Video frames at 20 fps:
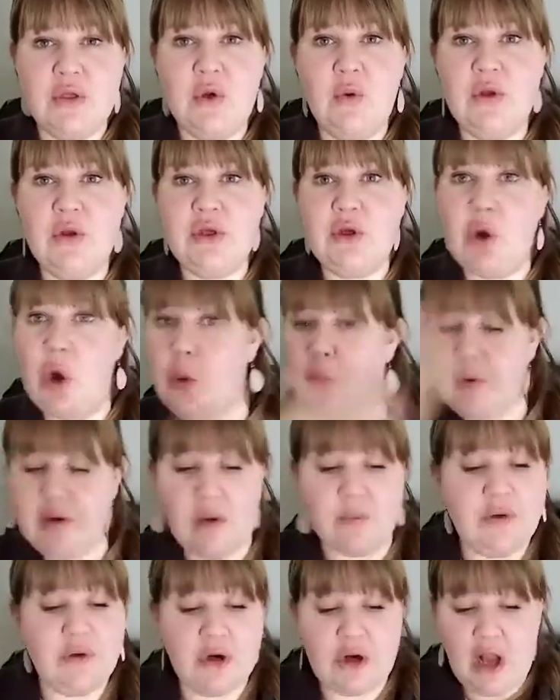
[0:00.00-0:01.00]
So when you
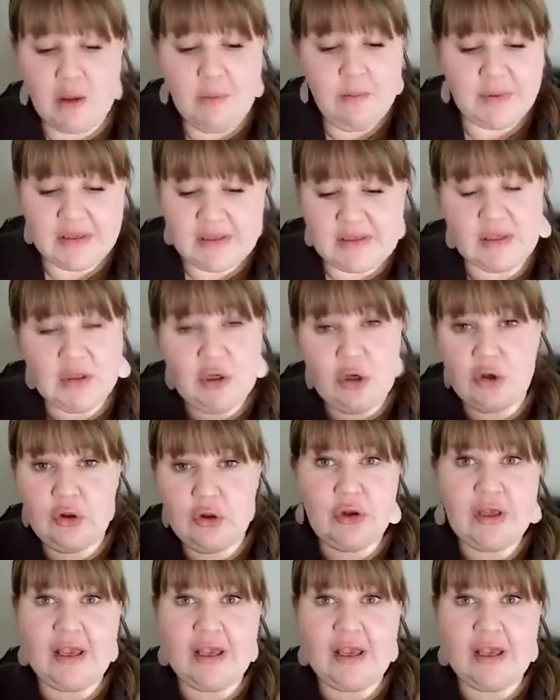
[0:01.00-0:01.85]
open up your compass and you're